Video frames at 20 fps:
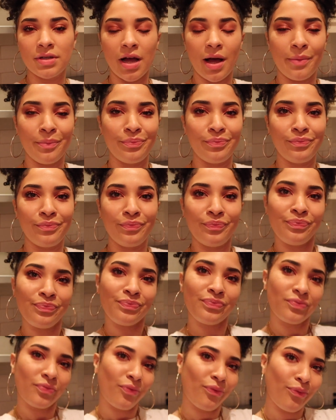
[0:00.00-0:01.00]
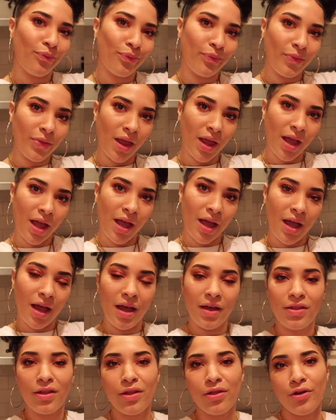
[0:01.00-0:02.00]
I'm
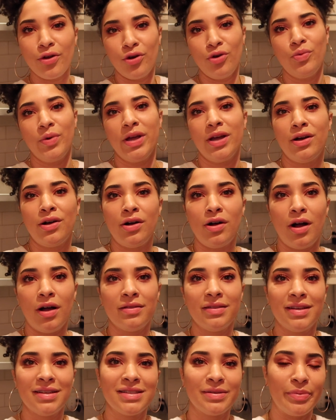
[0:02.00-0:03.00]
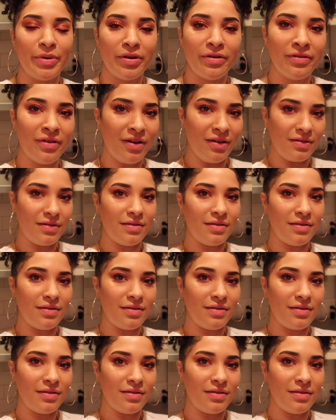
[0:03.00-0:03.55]
the third wheel on this beautiful,